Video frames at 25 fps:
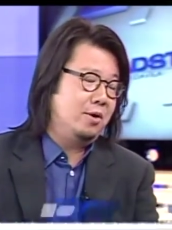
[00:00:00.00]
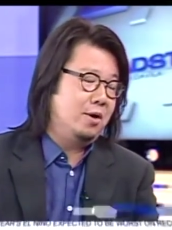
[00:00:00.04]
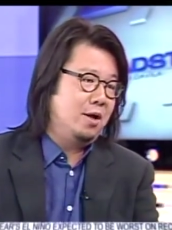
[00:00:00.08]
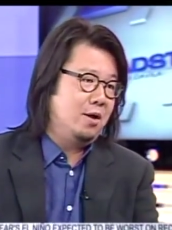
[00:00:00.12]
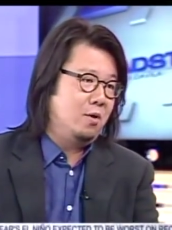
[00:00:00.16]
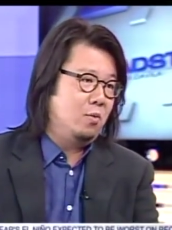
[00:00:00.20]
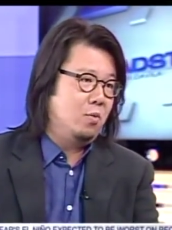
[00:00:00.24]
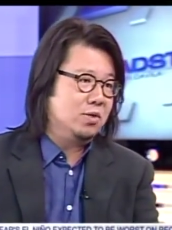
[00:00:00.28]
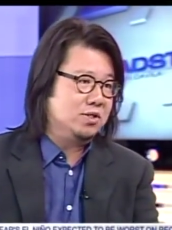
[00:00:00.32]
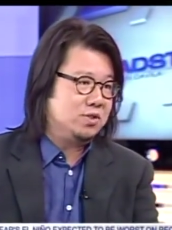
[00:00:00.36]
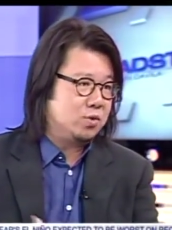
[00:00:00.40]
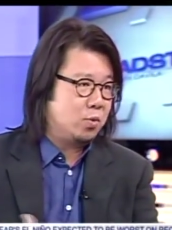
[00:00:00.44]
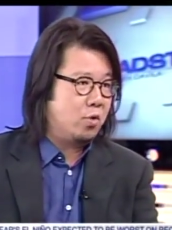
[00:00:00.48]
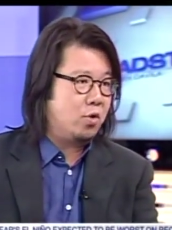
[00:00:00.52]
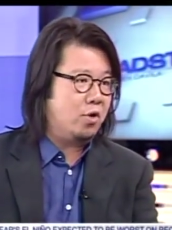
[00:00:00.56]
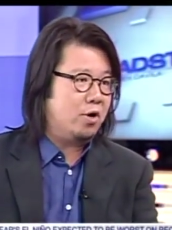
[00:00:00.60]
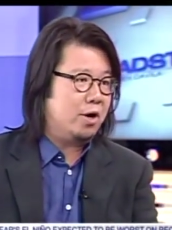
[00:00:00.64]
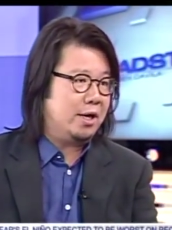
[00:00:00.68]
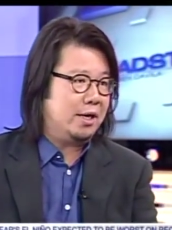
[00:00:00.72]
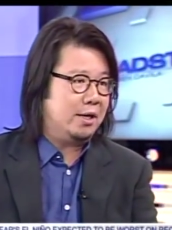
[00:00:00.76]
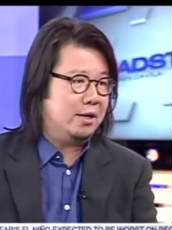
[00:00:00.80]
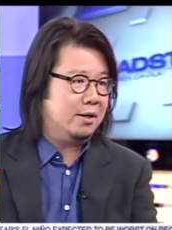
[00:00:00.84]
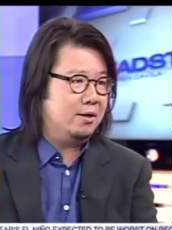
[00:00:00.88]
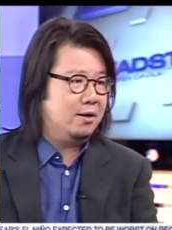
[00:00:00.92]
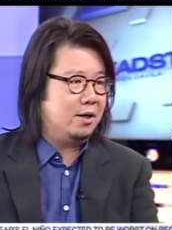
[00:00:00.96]
was
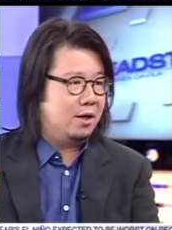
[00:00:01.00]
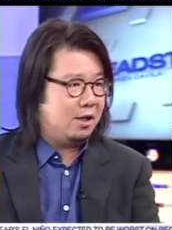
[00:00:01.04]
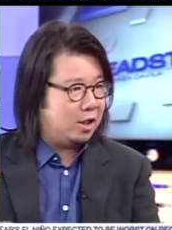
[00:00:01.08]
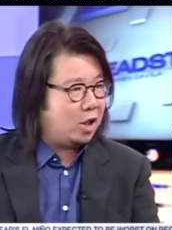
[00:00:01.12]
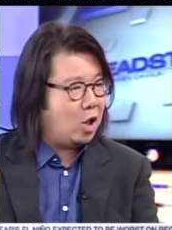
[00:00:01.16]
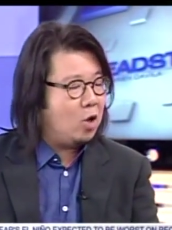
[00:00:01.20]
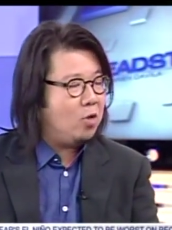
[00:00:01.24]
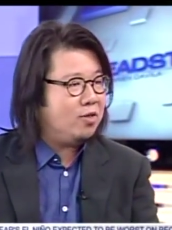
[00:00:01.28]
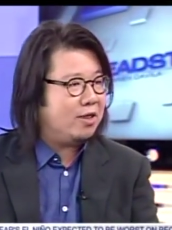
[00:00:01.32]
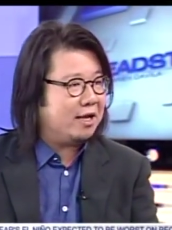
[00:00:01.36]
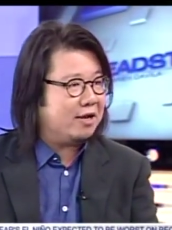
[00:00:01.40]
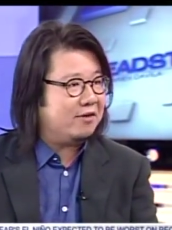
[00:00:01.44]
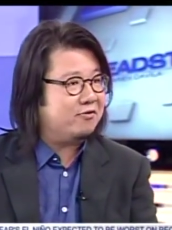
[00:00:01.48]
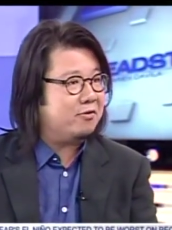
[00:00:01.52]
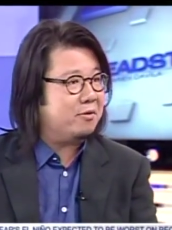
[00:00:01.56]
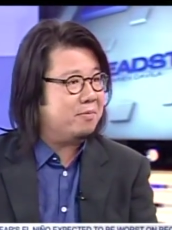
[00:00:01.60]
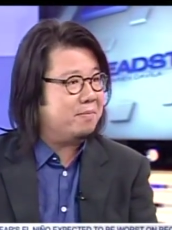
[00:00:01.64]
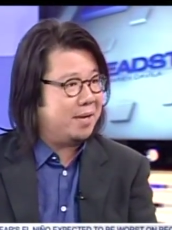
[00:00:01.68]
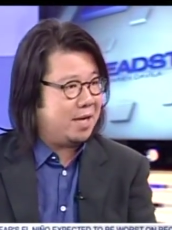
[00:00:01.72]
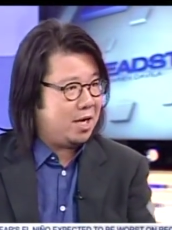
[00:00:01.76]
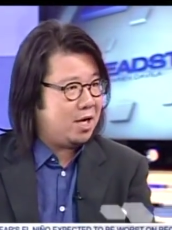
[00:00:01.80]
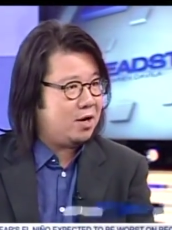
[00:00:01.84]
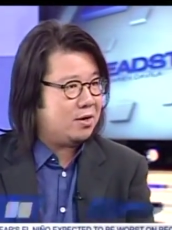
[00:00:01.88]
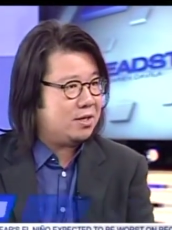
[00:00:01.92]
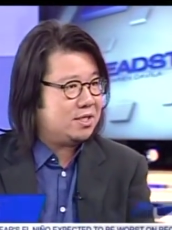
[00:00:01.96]
wearing clothing from
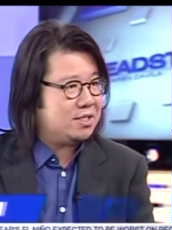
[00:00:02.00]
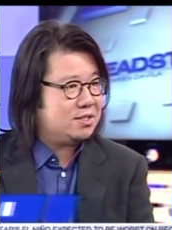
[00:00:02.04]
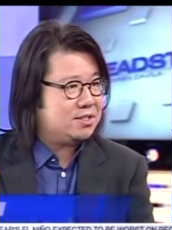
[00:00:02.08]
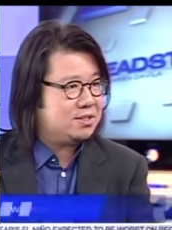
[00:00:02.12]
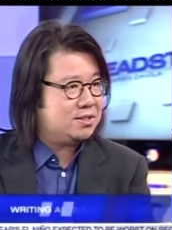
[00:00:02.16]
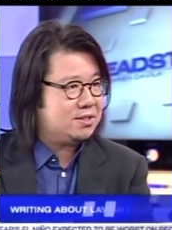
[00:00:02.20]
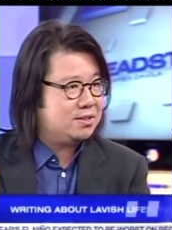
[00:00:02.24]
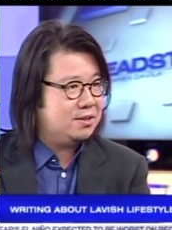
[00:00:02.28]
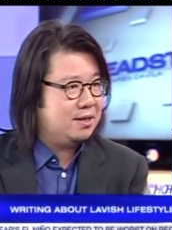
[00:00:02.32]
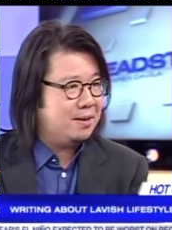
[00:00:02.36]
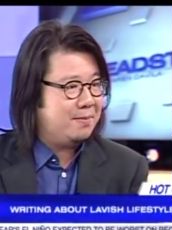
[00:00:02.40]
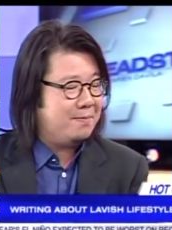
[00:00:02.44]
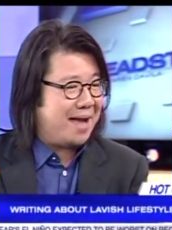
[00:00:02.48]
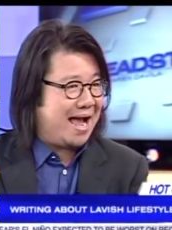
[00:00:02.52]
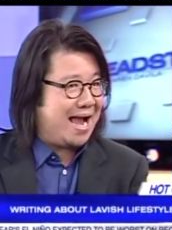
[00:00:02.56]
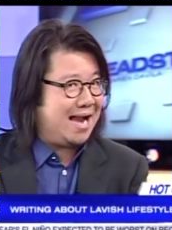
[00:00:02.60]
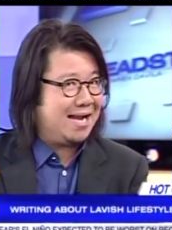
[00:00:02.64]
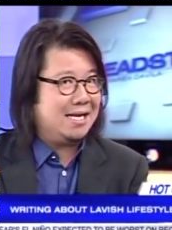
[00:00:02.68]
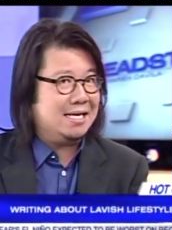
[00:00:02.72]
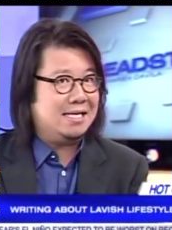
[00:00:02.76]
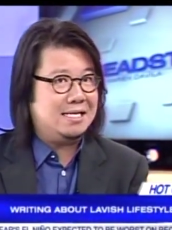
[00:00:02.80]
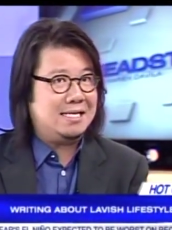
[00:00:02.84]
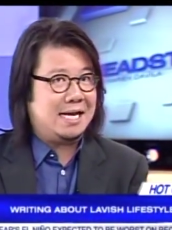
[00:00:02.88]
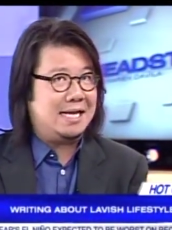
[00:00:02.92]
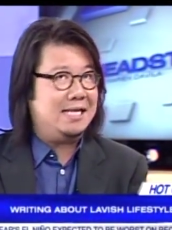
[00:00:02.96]
Paris back
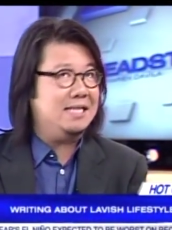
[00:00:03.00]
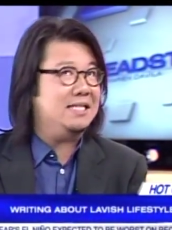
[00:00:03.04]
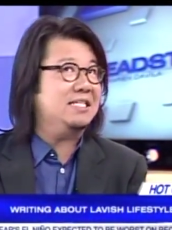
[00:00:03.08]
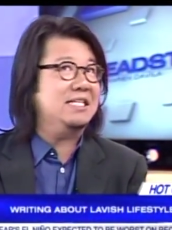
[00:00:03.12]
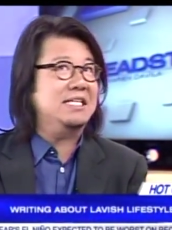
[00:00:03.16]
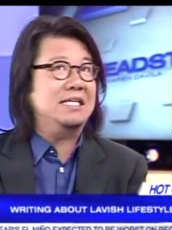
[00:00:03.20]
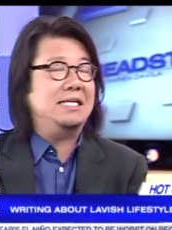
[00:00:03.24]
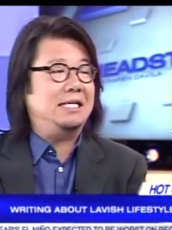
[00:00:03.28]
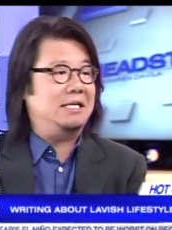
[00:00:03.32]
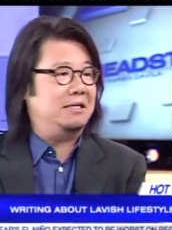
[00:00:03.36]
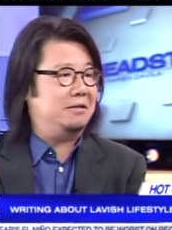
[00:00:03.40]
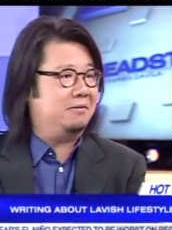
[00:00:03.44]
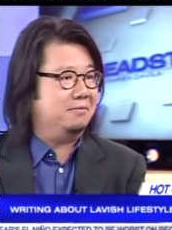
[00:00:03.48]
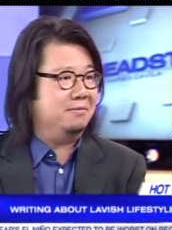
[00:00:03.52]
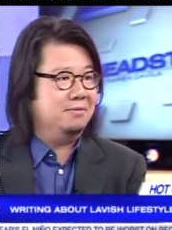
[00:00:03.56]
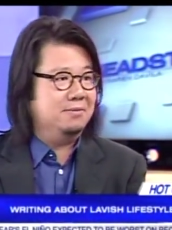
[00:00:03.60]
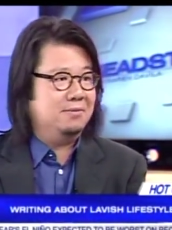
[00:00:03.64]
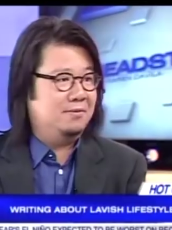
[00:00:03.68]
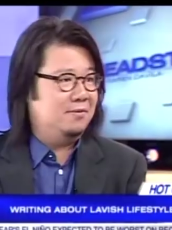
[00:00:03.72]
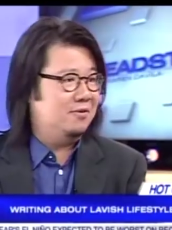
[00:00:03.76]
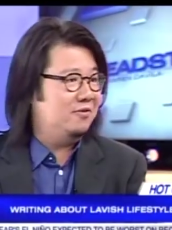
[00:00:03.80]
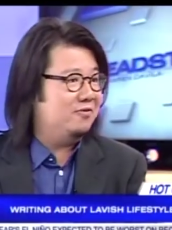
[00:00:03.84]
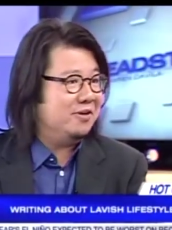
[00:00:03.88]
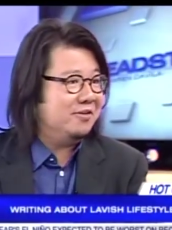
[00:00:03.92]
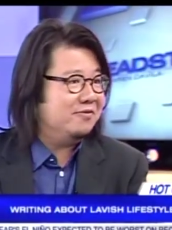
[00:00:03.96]
in
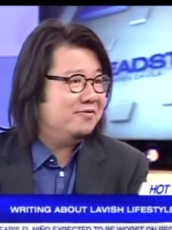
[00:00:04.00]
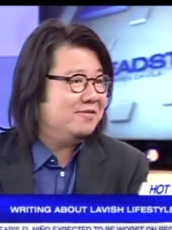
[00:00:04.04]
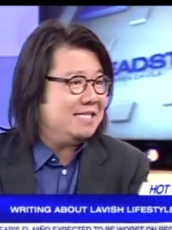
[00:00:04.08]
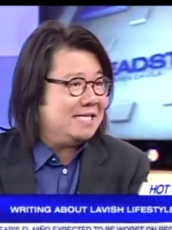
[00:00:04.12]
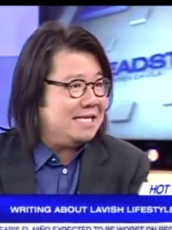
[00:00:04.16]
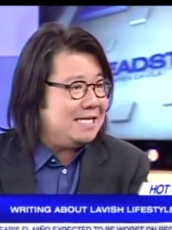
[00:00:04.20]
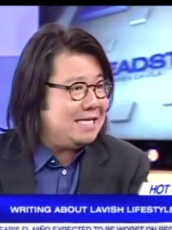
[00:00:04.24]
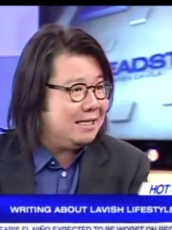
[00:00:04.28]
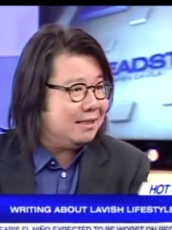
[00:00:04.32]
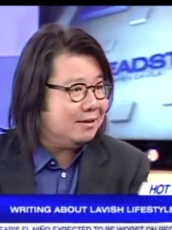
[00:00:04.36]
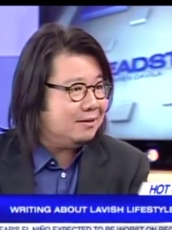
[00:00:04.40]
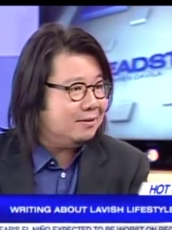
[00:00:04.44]
1915.